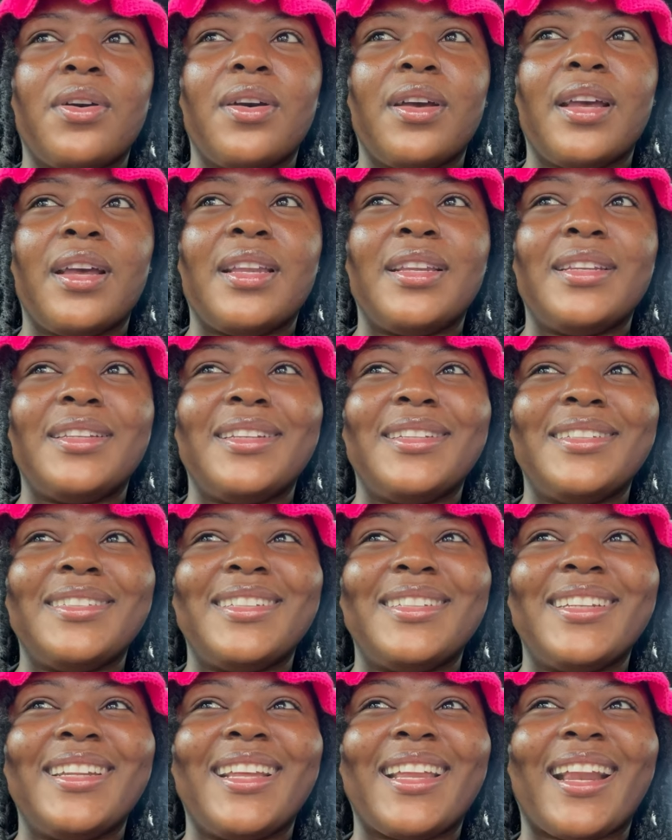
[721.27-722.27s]
And
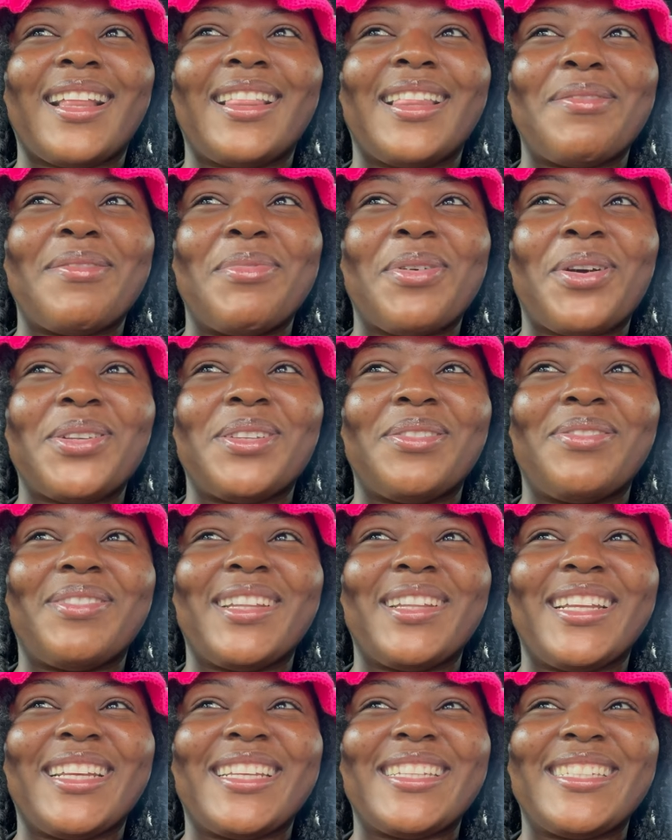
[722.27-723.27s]
engine, I run them because of
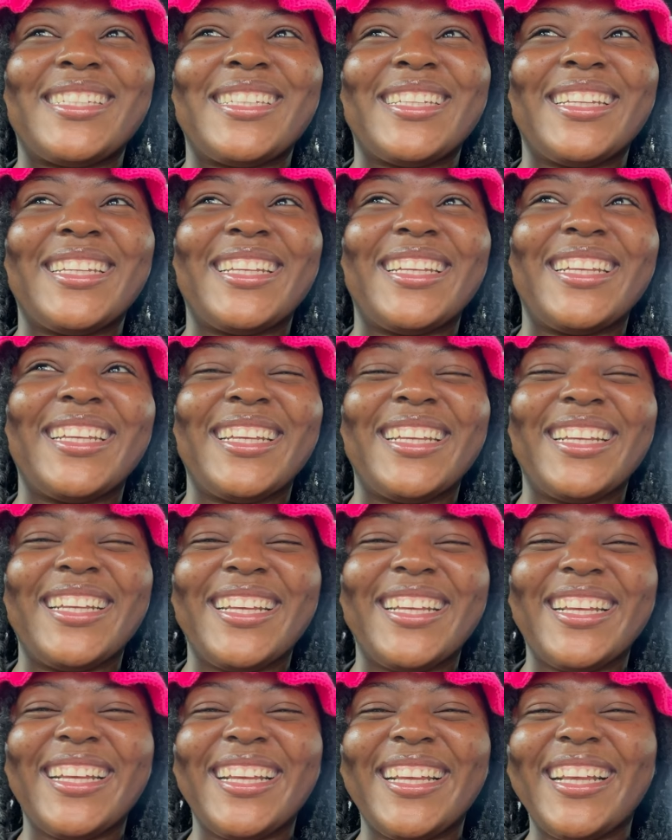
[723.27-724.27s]
clicks.
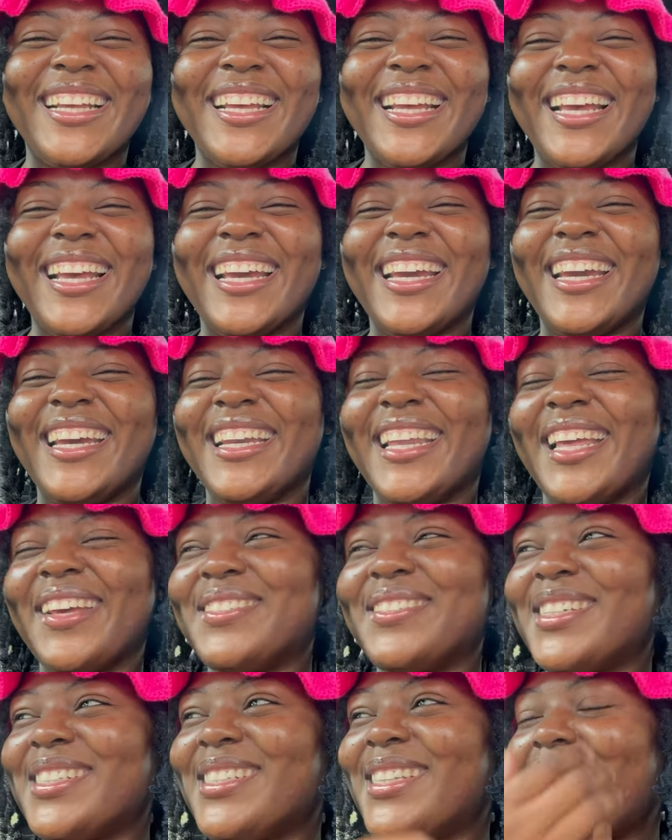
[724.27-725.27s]
It
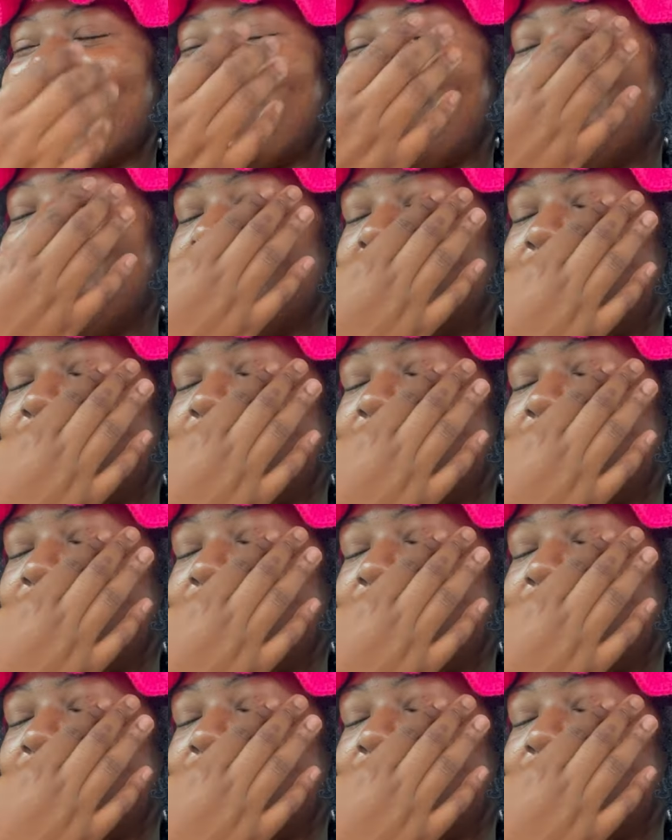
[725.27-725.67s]
gives us that clicks